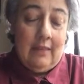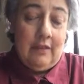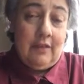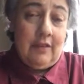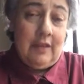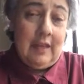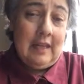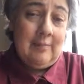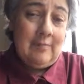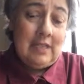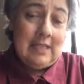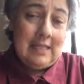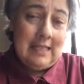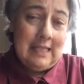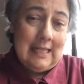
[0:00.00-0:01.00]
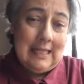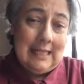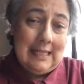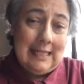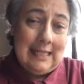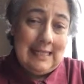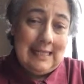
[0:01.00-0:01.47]
The theme
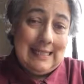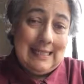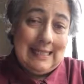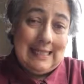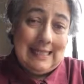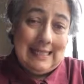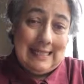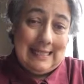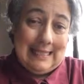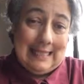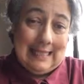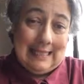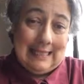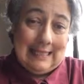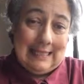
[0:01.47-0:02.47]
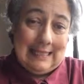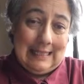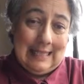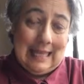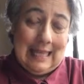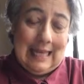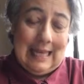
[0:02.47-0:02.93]
today is
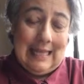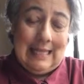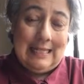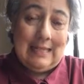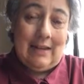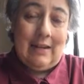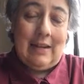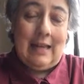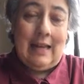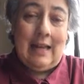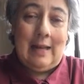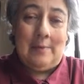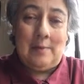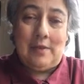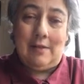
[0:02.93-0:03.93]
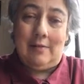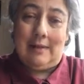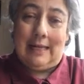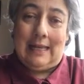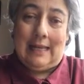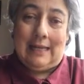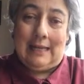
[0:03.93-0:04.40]
insects and I
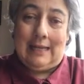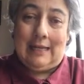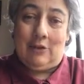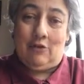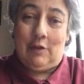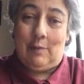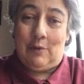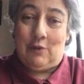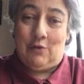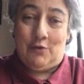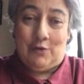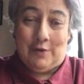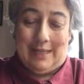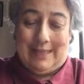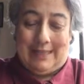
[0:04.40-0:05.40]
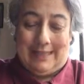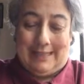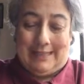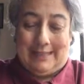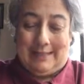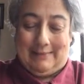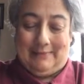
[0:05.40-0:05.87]
absolutely hate creepy
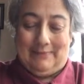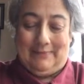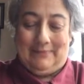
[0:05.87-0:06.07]
crawlies